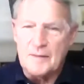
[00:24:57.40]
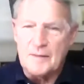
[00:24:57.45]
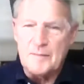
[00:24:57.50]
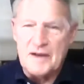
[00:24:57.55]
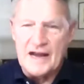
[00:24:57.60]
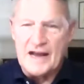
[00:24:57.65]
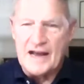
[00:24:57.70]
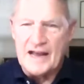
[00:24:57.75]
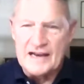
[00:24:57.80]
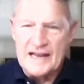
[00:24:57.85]
I
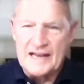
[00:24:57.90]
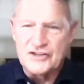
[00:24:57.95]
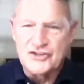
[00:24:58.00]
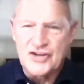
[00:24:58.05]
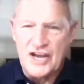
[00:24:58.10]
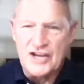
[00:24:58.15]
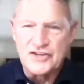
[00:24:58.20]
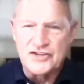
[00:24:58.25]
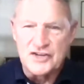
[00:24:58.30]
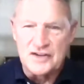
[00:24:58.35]
mean, I like
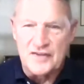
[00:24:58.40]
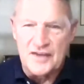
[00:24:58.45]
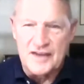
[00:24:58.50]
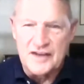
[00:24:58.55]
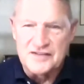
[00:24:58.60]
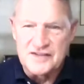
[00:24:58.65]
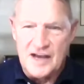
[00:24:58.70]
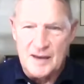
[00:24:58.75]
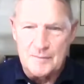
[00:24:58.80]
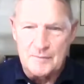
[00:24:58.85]
changing
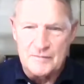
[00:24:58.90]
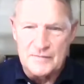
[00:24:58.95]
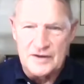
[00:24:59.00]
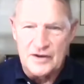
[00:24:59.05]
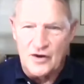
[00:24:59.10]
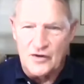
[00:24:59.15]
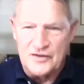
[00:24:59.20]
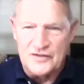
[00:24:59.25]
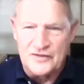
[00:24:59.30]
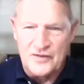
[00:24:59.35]
things up.
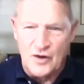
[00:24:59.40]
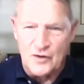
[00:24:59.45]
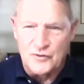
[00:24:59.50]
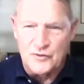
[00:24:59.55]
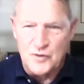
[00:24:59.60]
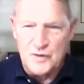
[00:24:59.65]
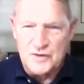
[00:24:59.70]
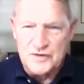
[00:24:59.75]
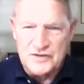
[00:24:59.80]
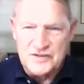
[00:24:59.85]

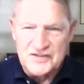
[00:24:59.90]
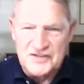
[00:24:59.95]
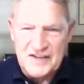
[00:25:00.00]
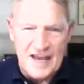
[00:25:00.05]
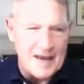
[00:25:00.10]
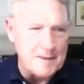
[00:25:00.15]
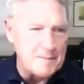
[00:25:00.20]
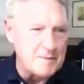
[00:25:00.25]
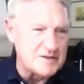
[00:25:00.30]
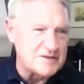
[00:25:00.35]
Don't do it the
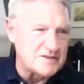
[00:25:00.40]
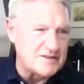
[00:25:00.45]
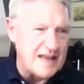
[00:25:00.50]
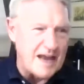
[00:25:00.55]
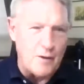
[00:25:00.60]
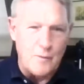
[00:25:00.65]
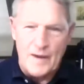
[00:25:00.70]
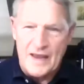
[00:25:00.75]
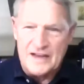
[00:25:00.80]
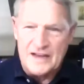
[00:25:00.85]
same. It's
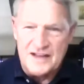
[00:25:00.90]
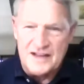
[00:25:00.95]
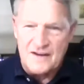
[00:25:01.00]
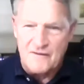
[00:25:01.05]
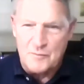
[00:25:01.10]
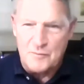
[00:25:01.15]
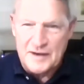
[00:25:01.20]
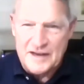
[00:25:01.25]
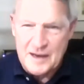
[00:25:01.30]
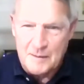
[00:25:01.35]
that way it
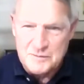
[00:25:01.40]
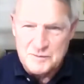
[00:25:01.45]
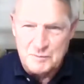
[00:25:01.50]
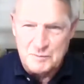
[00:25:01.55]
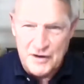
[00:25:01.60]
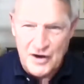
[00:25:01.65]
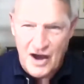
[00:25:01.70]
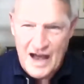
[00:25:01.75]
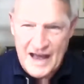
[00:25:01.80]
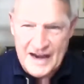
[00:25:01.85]
never becomes
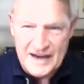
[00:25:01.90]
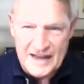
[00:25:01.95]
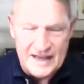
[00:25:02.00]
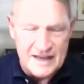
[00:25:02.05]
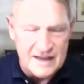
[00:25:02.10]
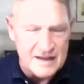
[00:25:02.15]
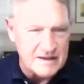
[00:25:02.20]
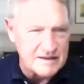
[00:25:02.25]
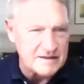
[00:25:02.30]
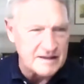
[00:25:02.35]

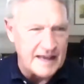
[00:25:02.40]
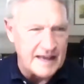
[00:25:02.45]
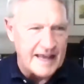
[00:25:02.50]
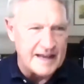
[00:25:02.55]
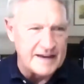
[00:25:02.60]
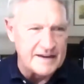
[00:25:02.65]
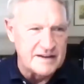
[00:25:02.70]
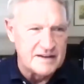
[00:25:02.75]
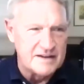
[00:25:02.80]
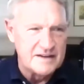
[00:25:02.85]
monotony.
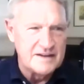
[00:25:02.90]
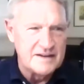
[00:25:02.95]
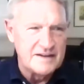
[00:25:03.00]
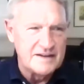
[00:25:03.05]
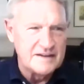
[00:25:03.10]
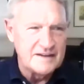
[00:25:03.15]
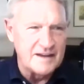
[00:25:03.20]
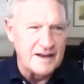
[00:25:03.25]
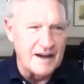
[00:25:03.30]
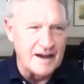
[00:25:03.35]
And
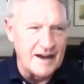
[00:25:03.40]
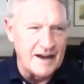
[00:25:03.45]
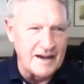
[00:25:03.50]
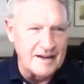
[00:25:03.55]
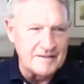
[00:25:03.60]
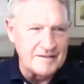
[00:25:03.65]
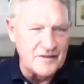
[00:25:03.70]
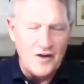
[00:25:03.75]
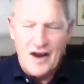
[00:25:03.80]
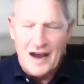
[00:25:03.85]

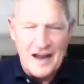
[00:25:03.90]
no,